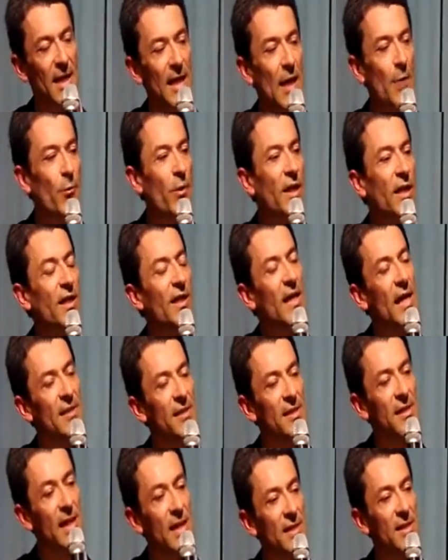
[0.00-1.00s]
And we need to
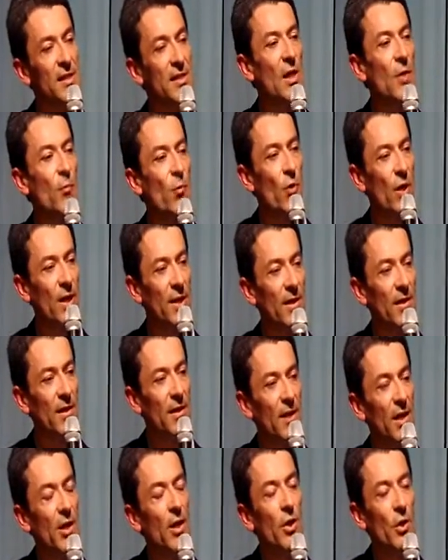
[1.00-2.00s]
send someone
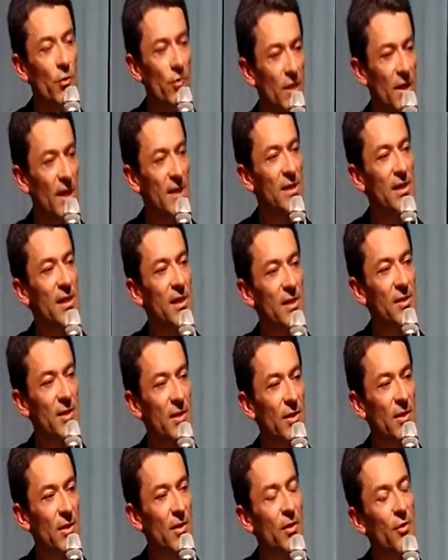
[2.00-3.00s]
who does
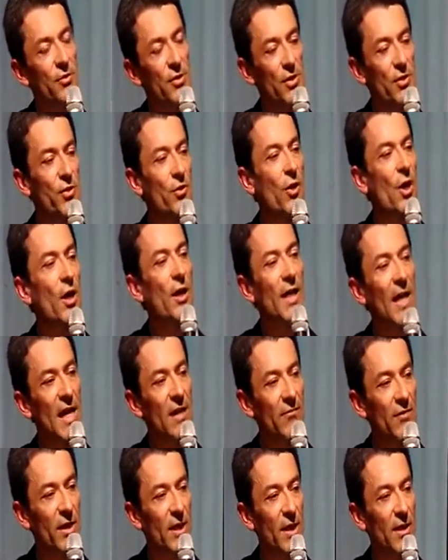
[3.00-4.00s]
listen, who's a strong
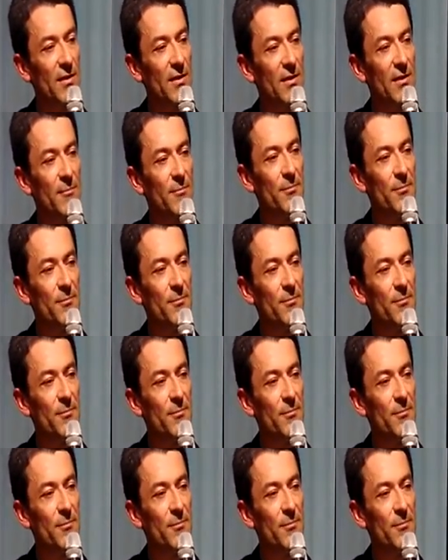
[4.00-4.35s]
advocate.